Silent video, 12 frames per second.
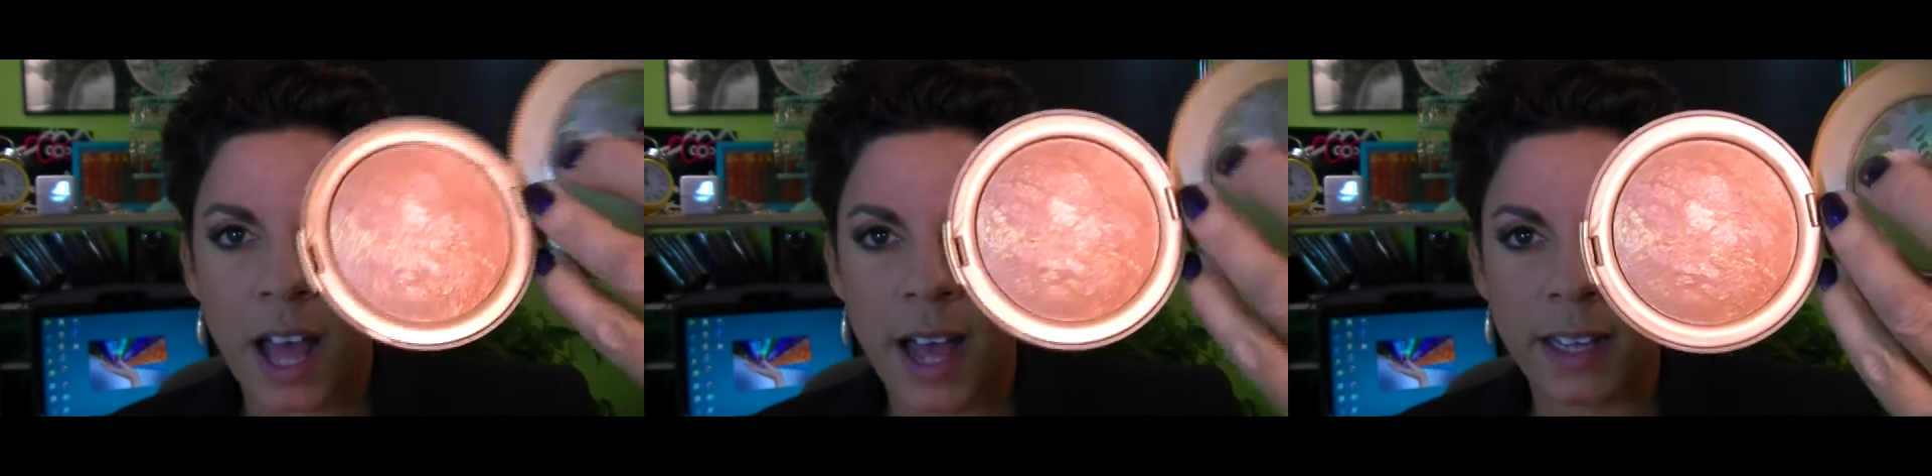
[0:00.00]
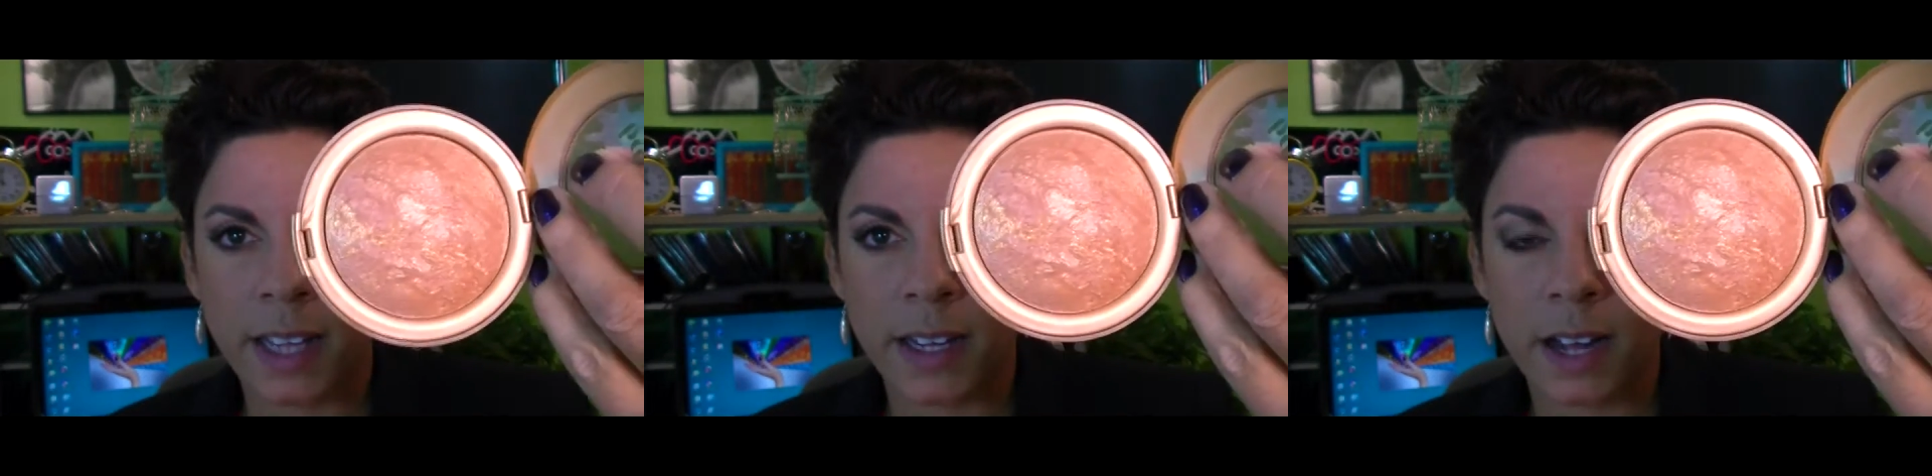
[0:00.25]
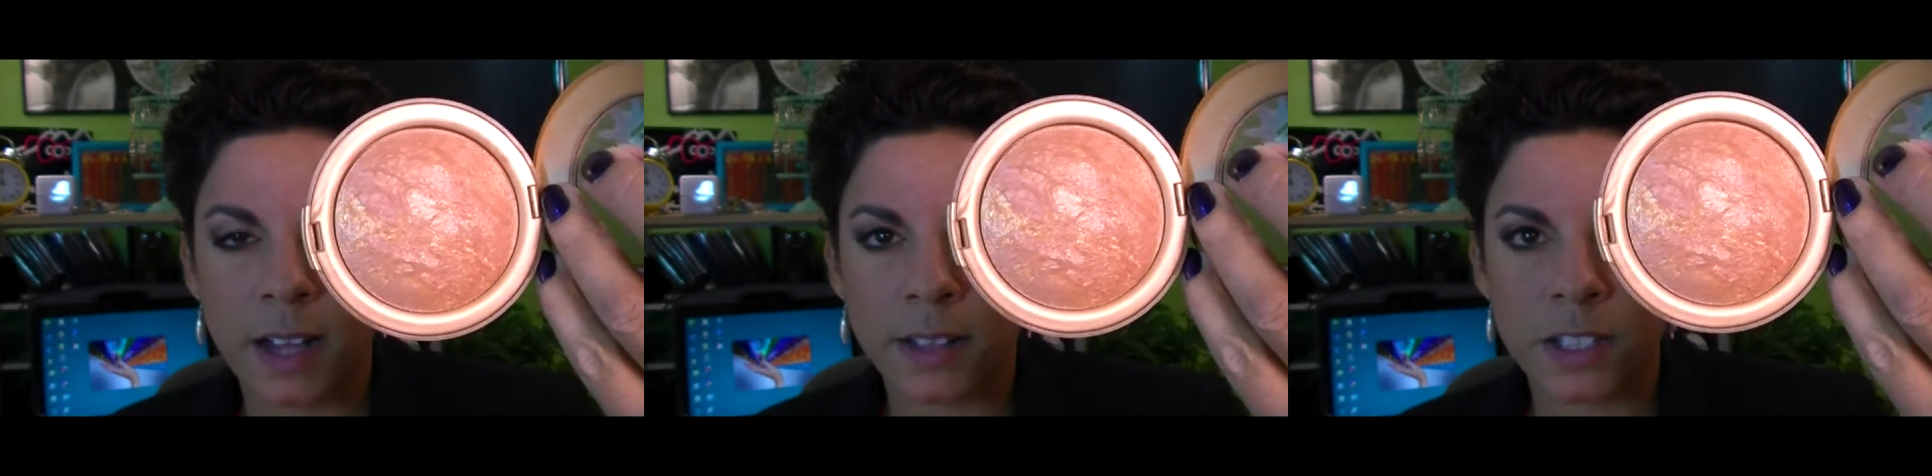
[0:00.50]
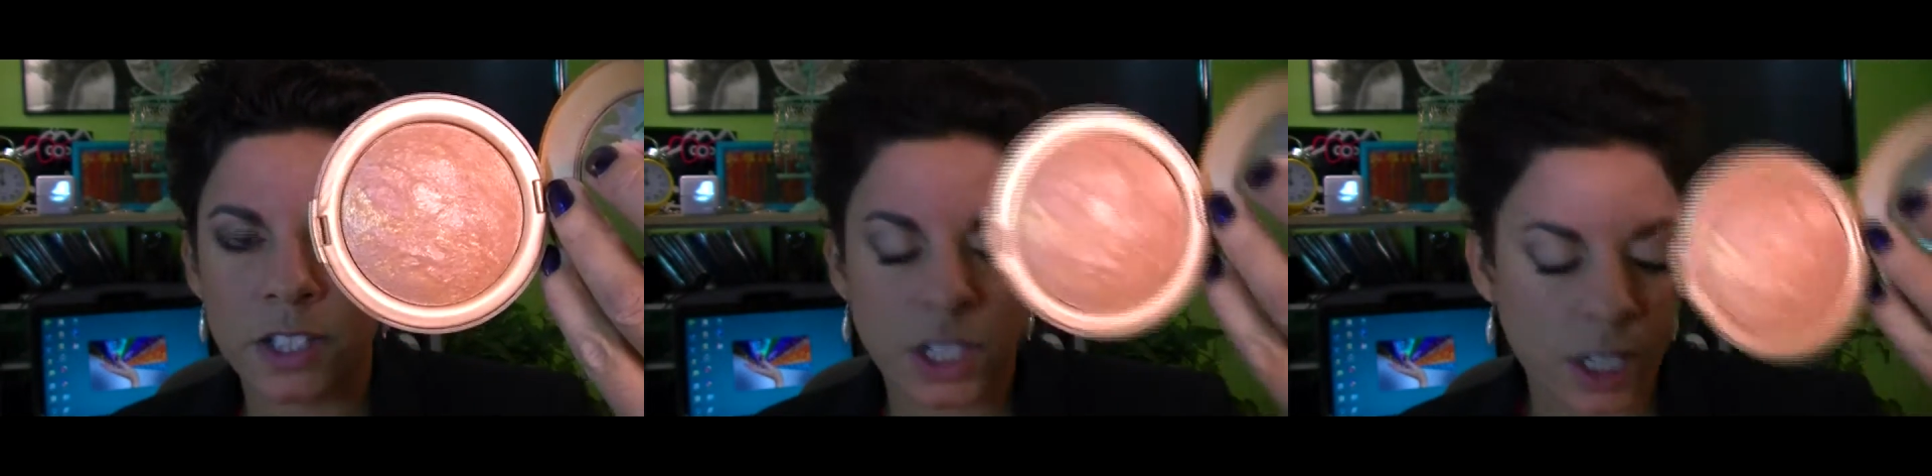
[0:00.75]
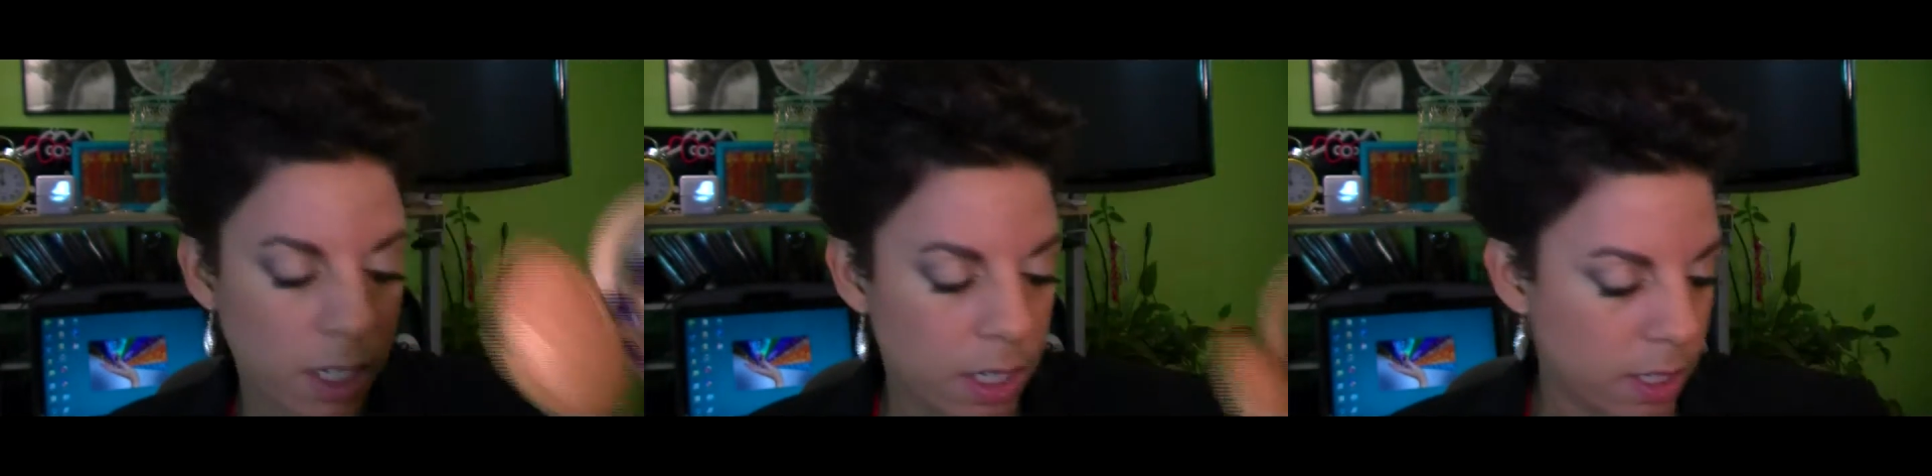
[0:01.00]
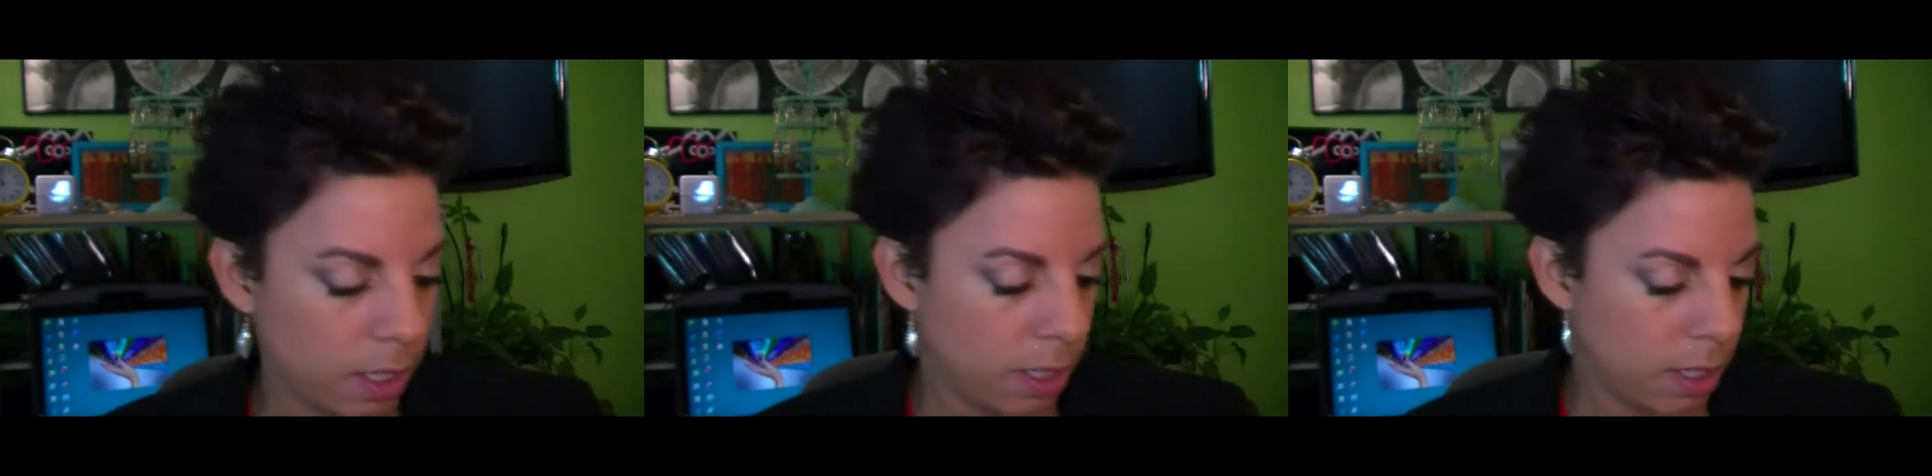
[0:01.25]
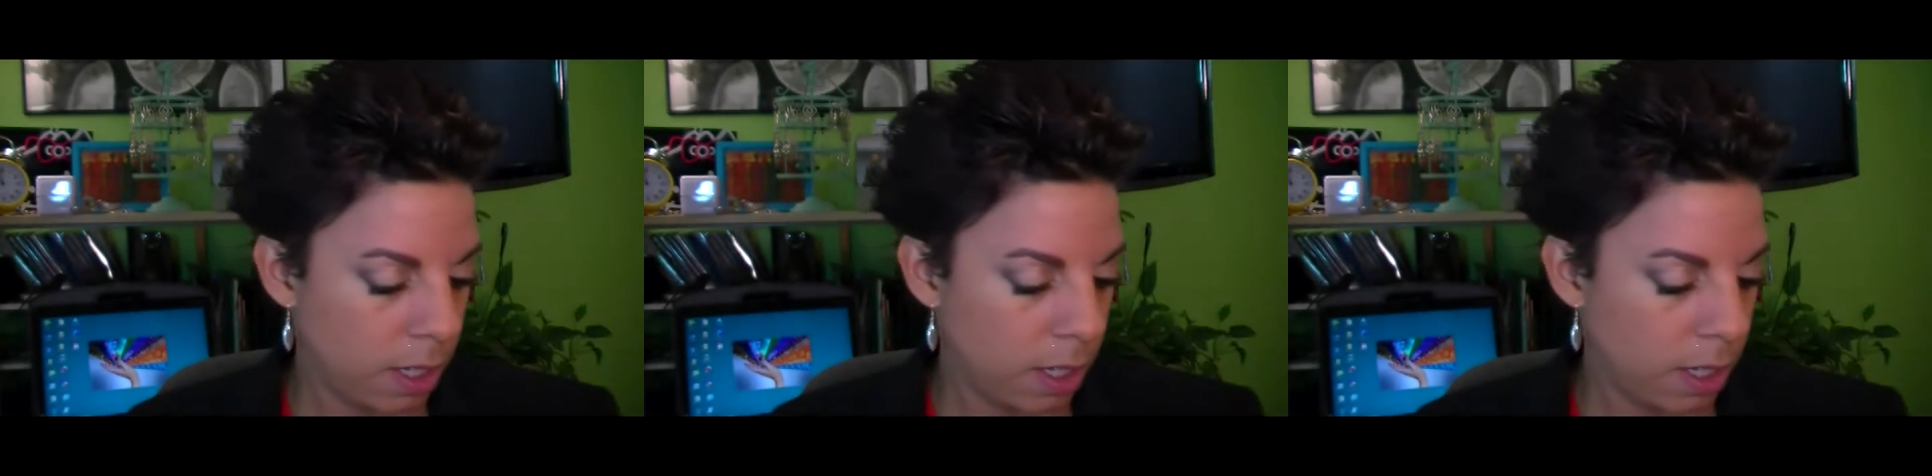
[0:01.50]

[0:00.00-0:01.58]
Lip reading: highlight on the cheek.